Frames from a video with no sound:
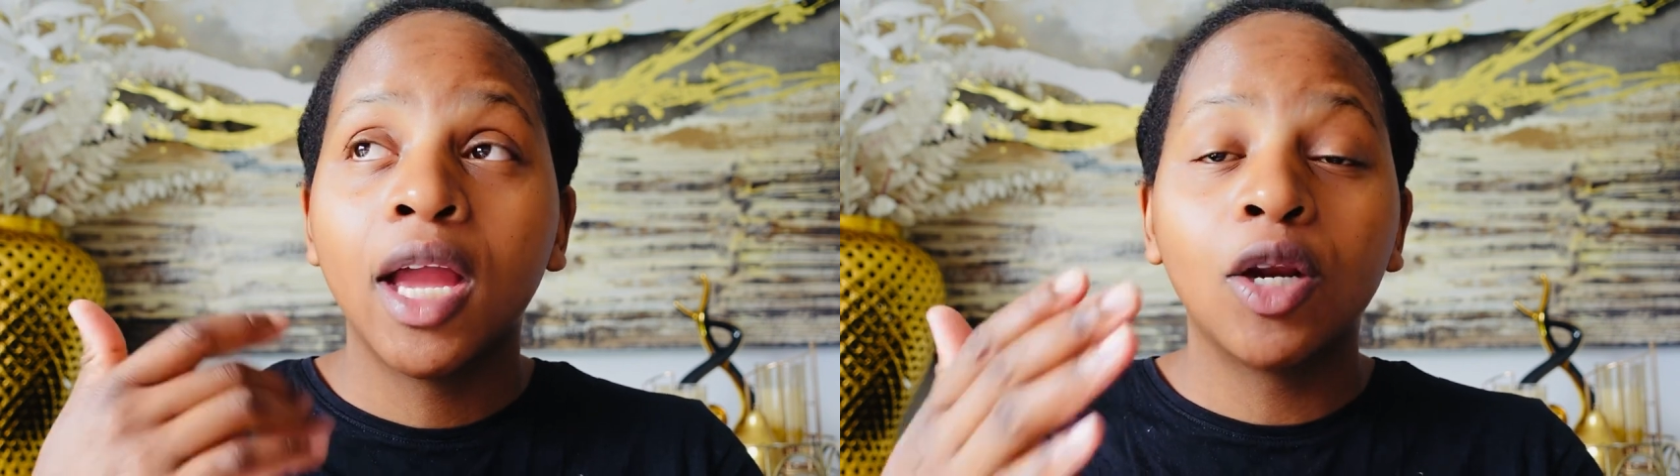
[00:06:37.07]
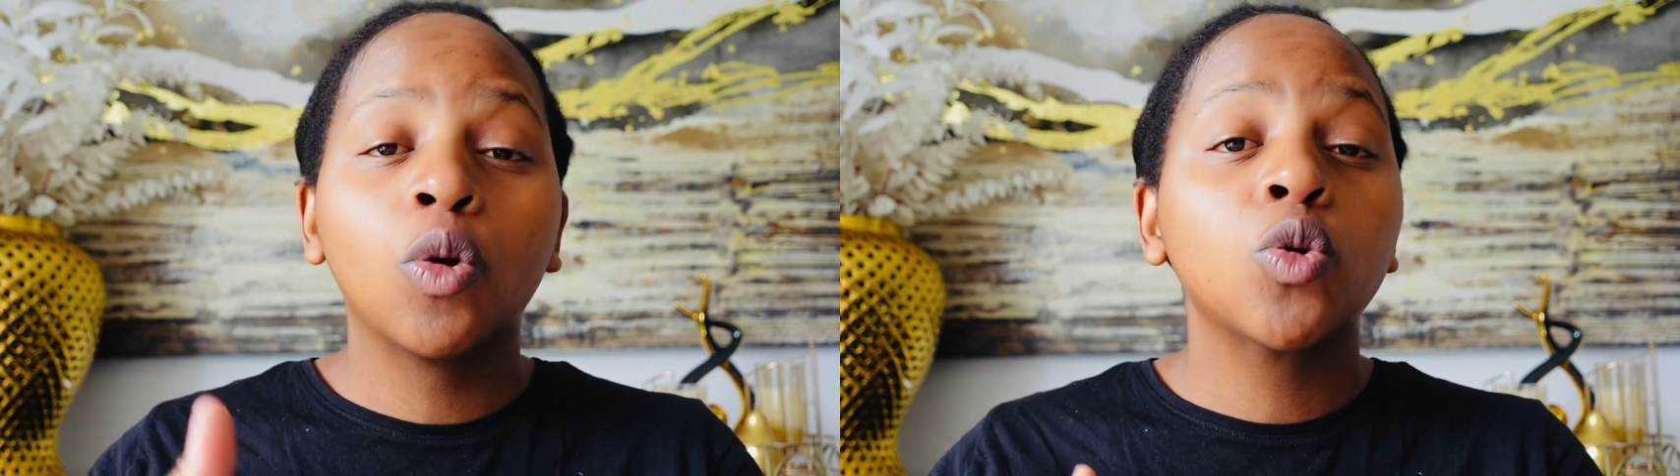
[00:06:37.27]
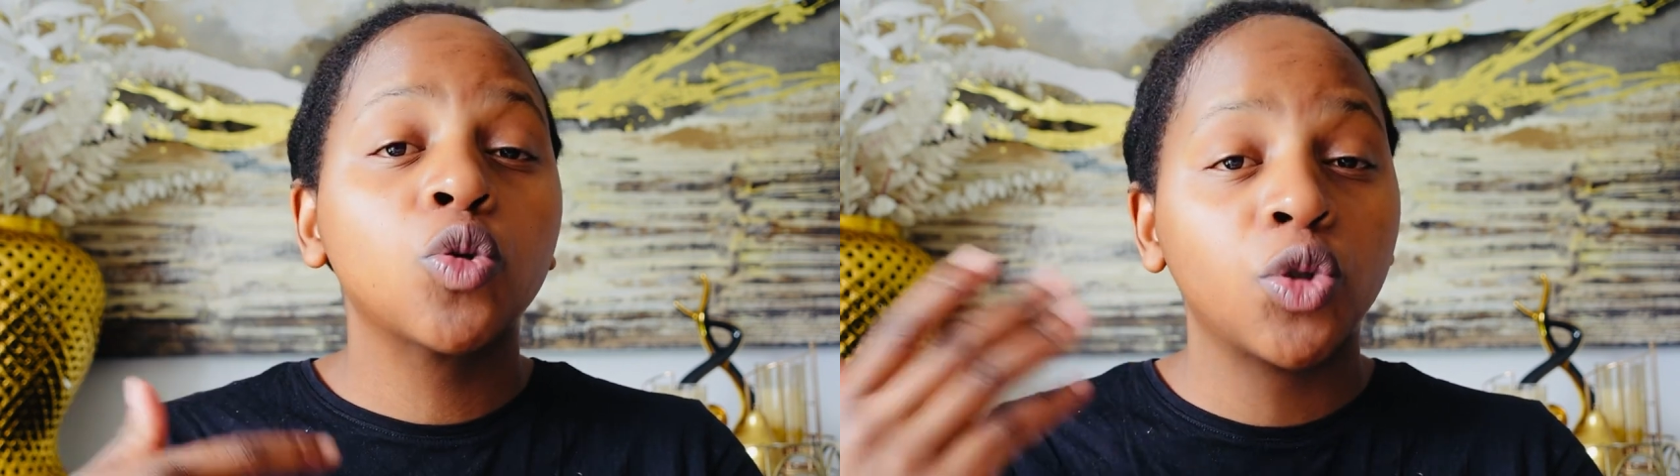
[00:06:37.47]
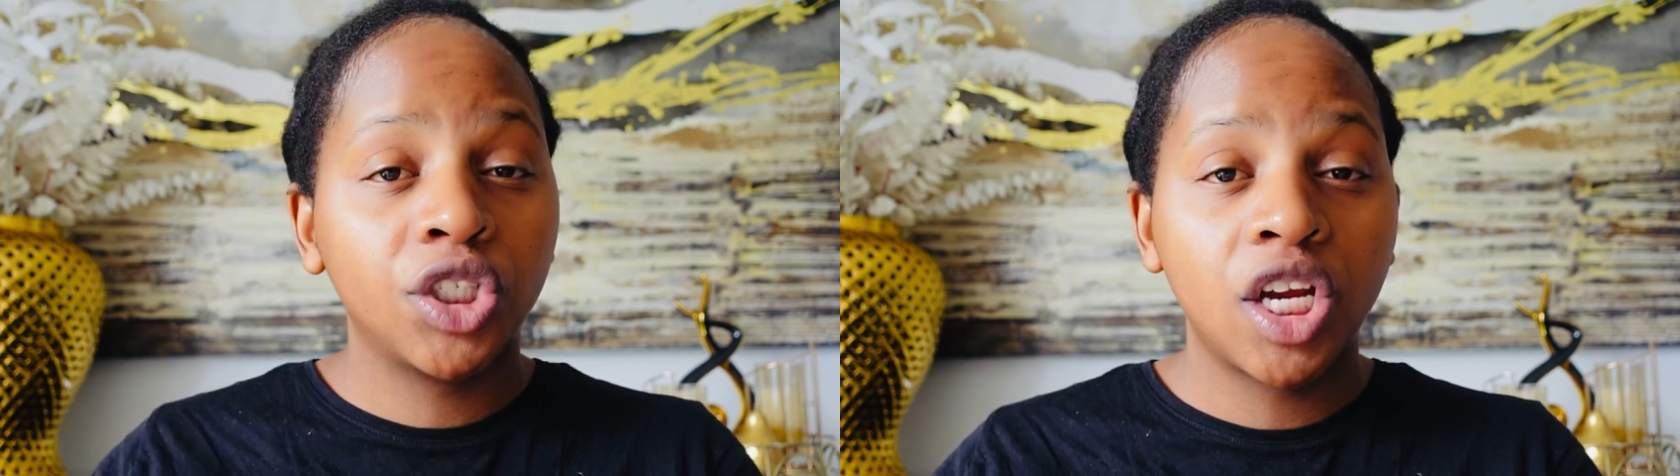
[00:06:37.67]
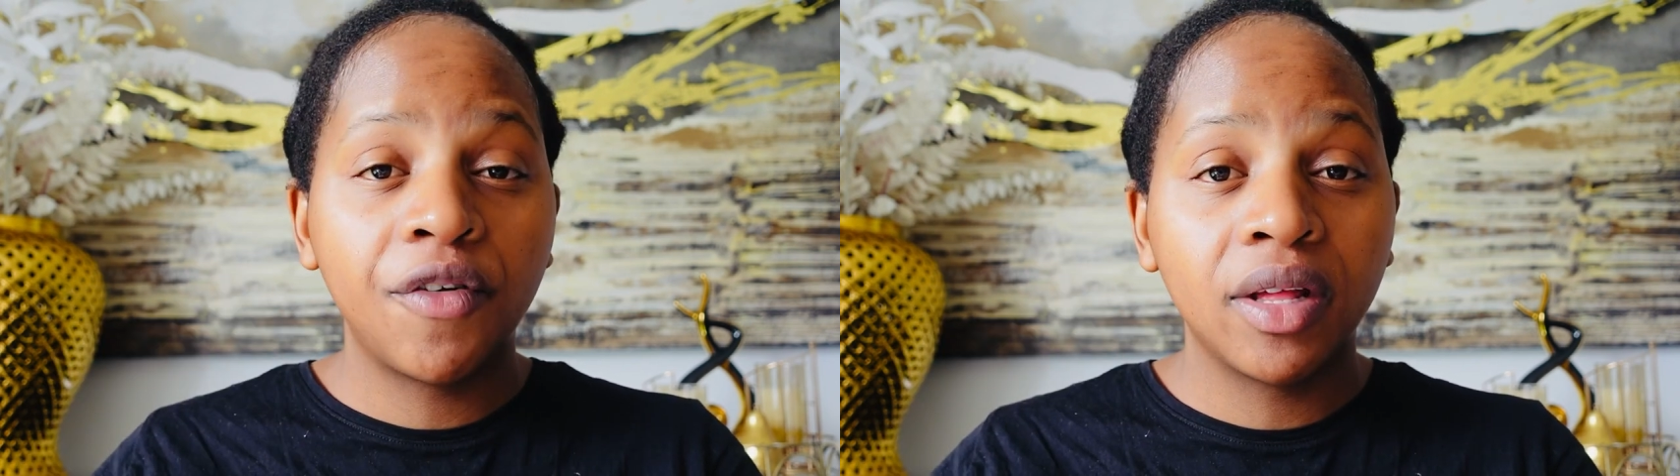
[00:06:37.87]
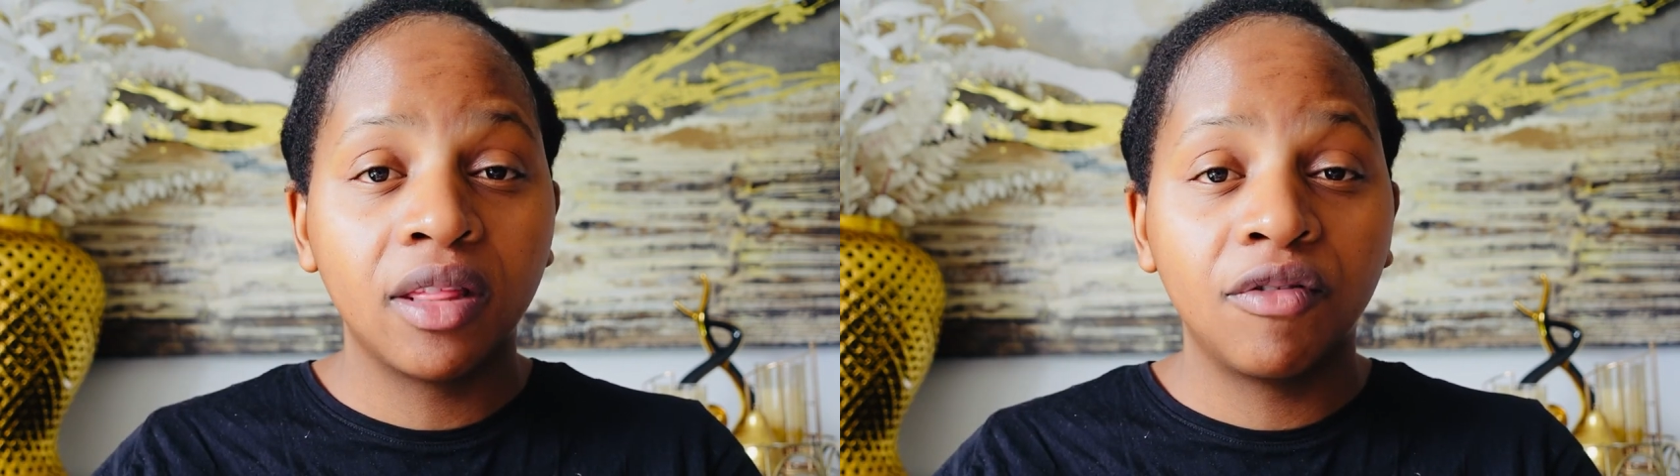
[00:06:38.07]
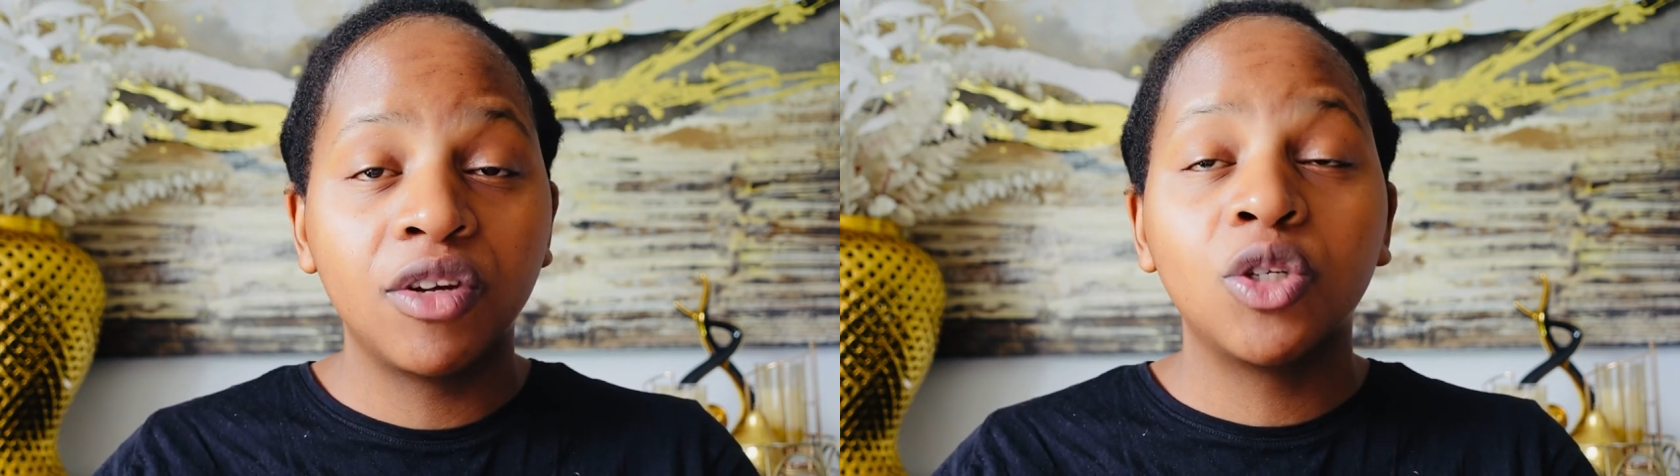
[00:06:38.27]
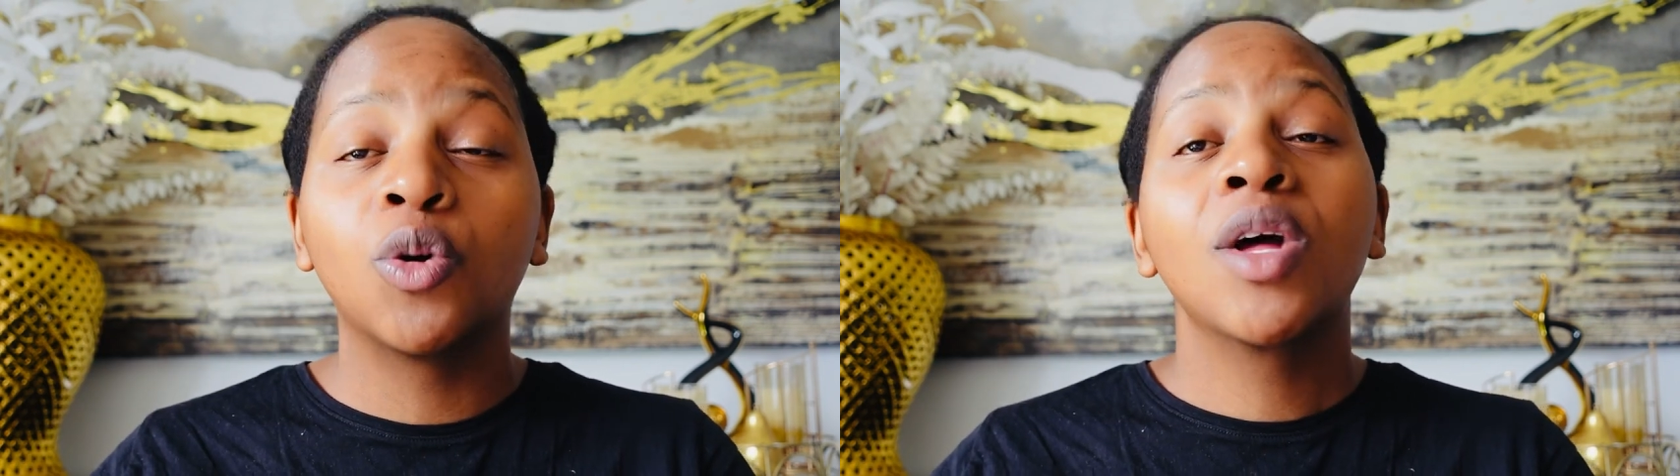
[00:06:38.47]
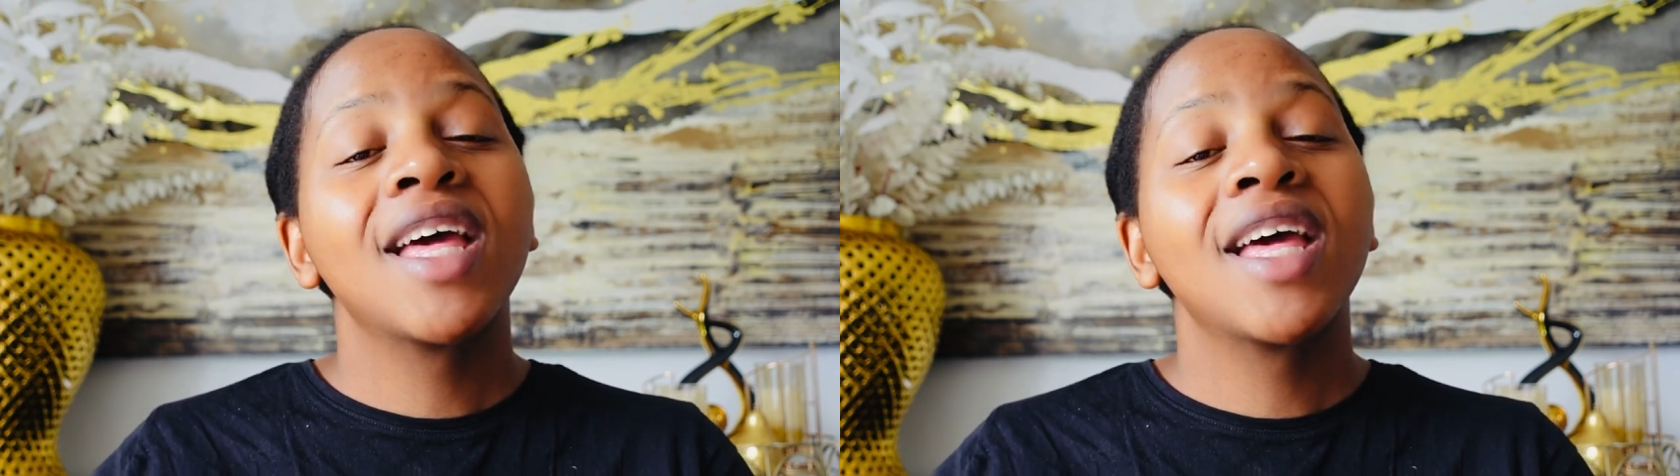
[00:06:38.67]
and also sharing the video.